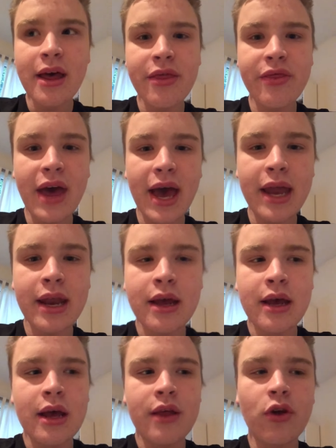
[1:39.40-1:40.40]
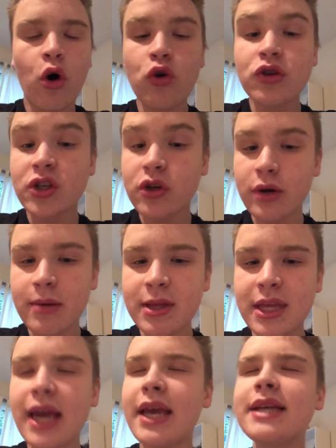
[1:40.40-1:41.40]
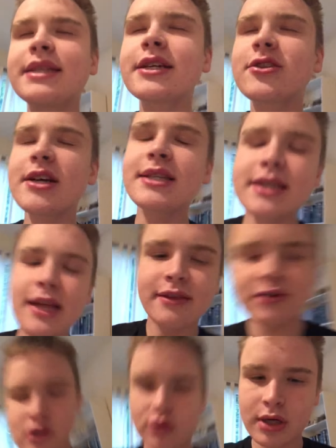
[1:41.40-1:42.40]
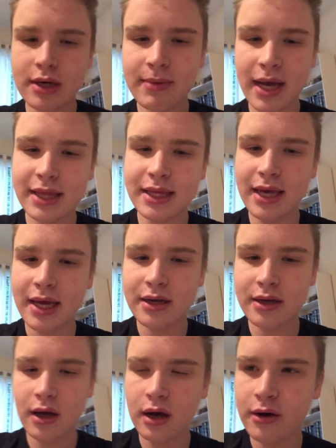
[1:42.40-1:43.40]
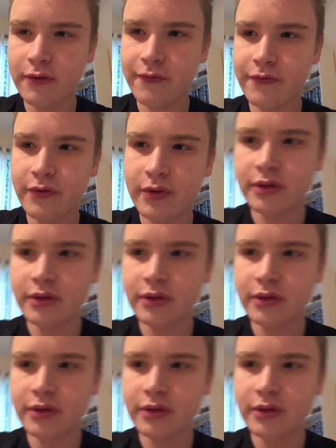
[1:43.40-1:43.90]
that the whole scream at the he suggested that the scream at the end of